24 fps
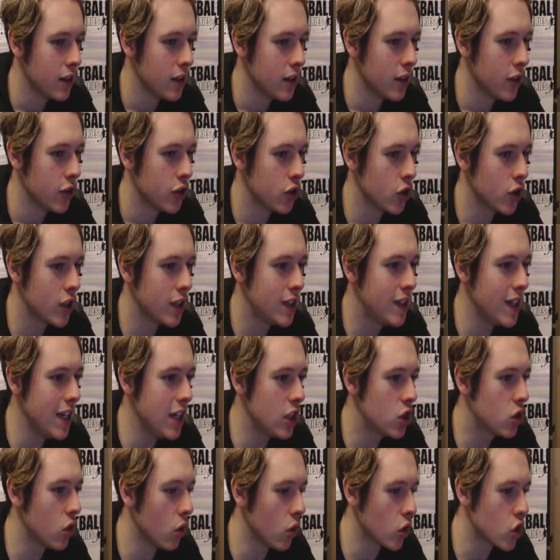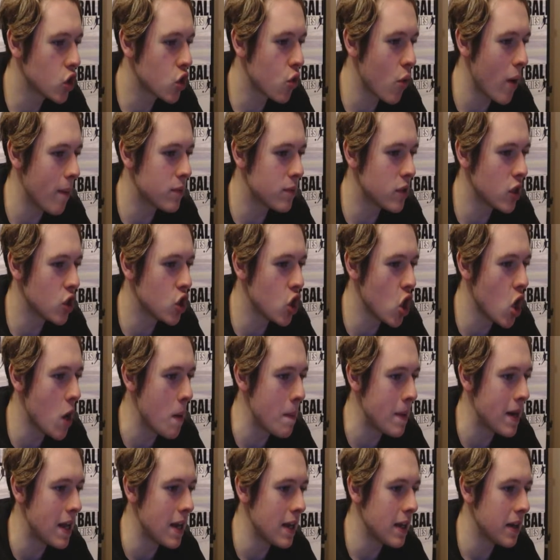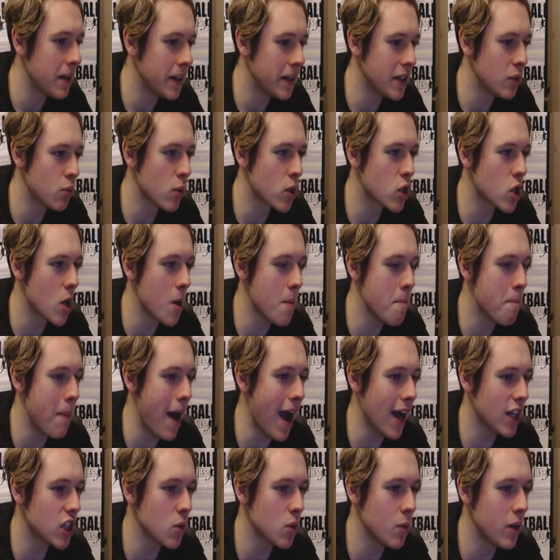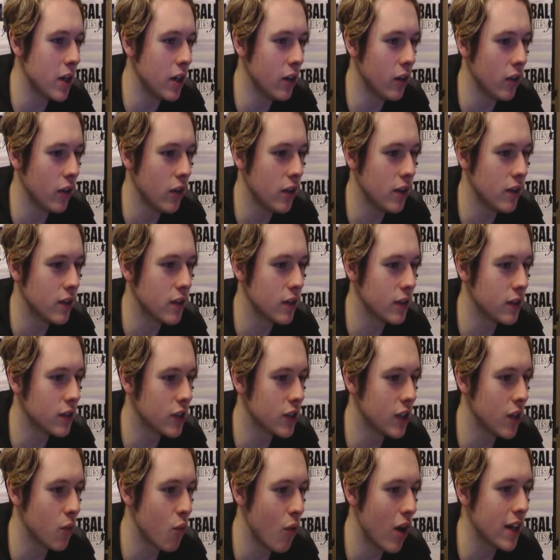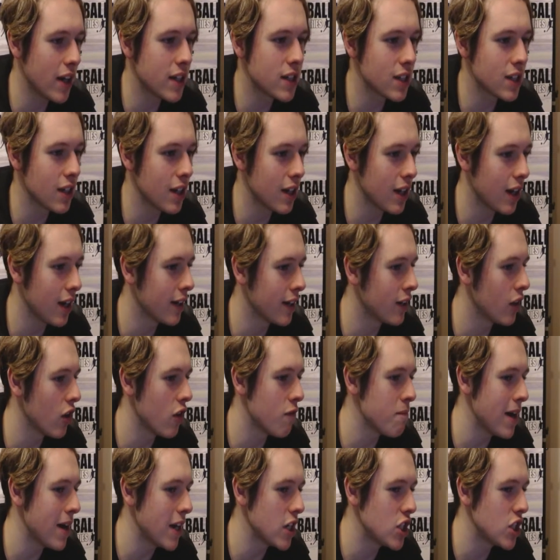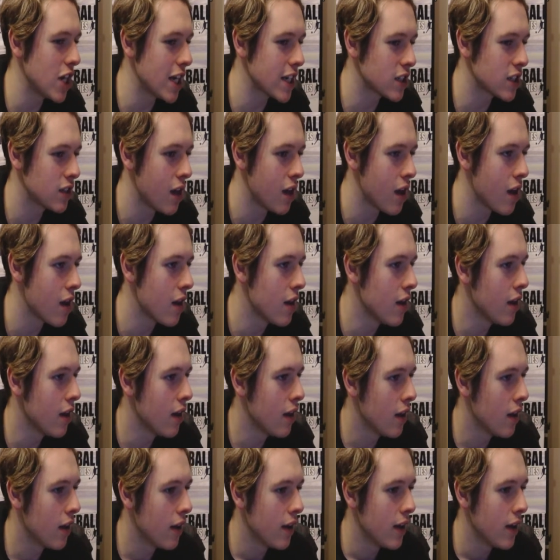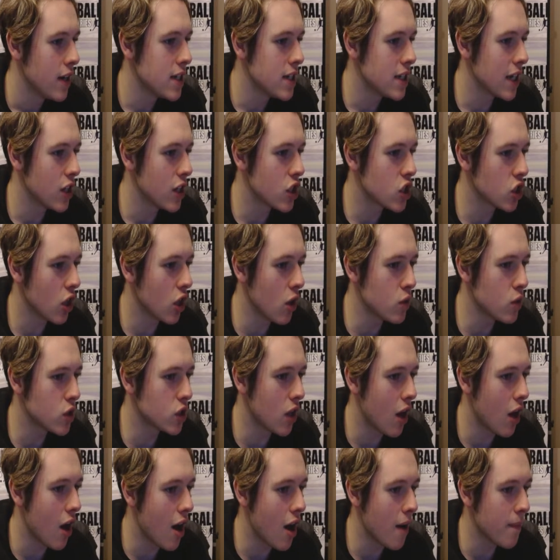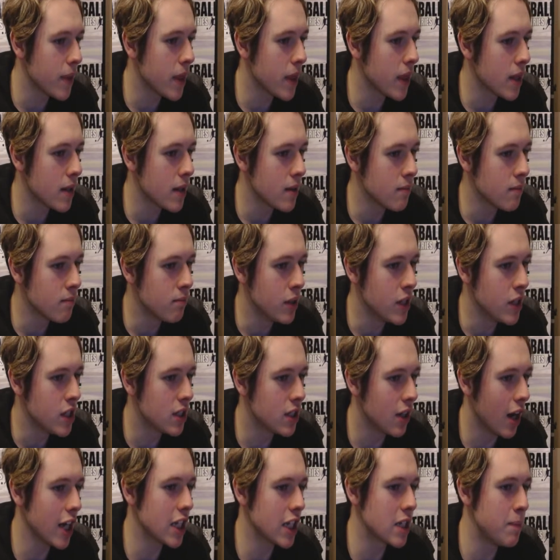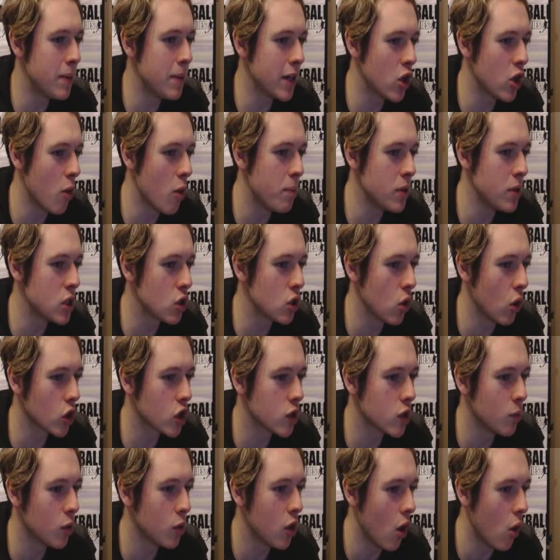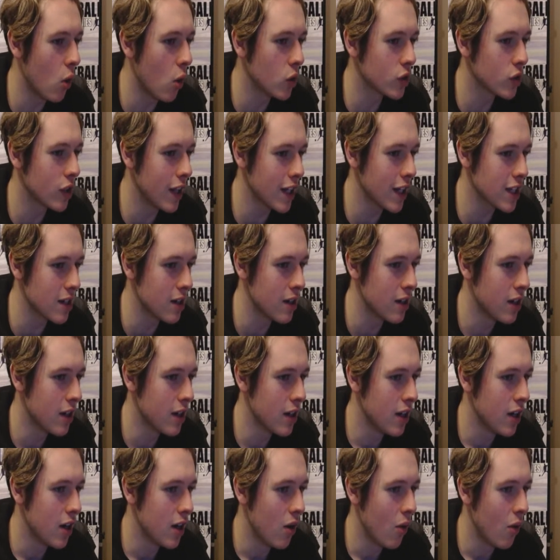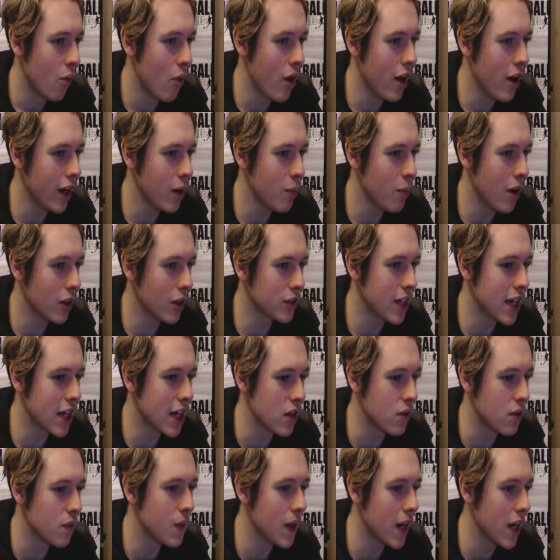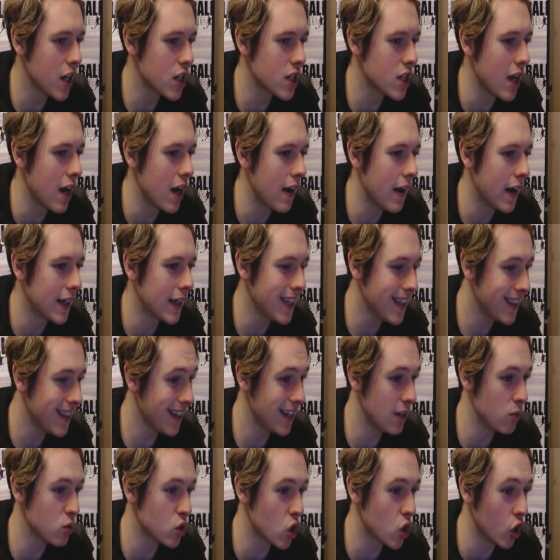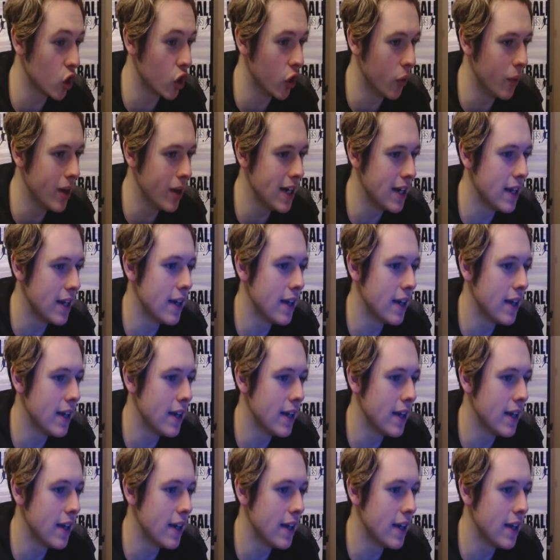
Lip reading: took a detour trip to Germany, and he's returned back to England, to the red side of Manchester. He's had a slow start, but he's starting to pick up and score some goals, and that's a really well-taken finish, that. I didn't think it was going to go in.